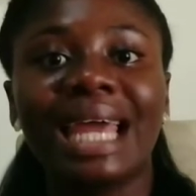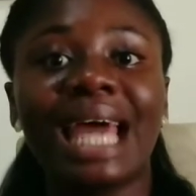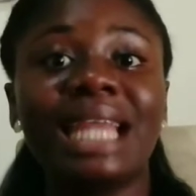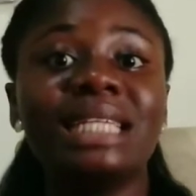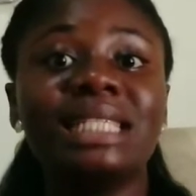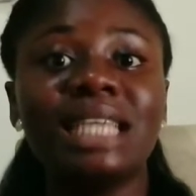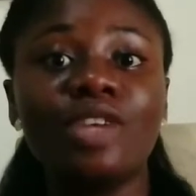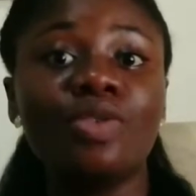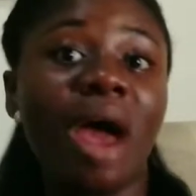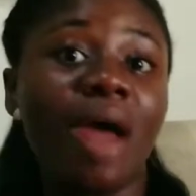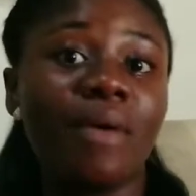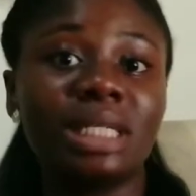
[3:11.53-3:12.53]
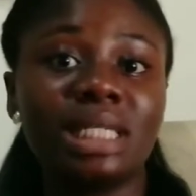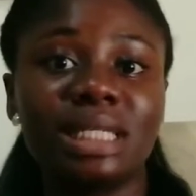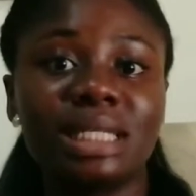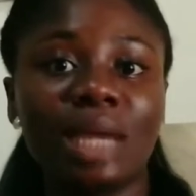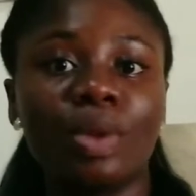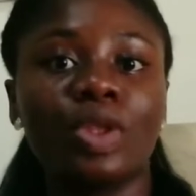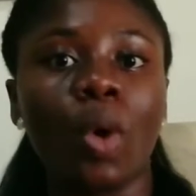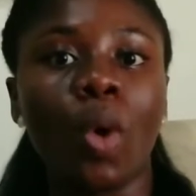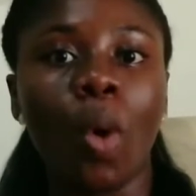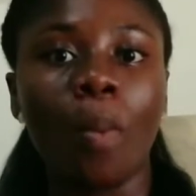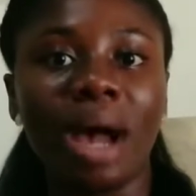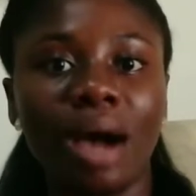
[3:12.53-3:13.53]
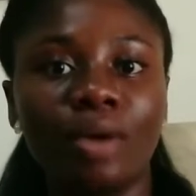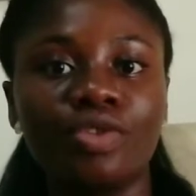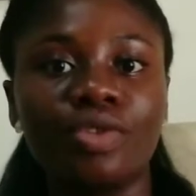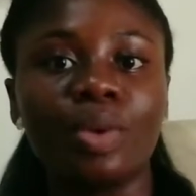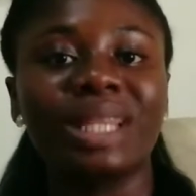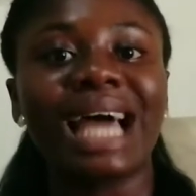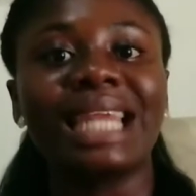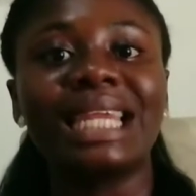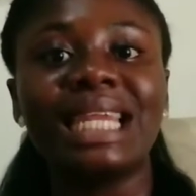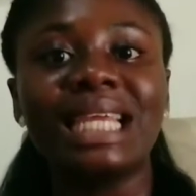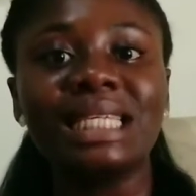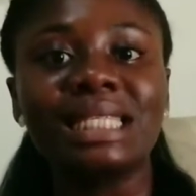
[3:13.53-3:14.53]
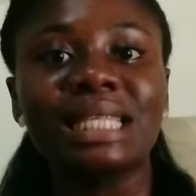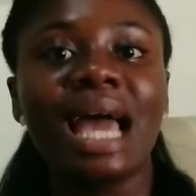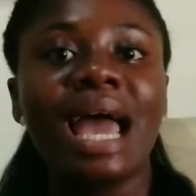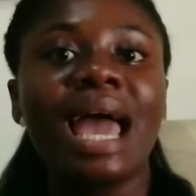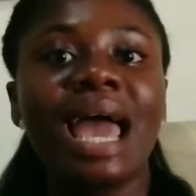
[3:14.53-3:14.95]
that indeed you are registered with your home country with at least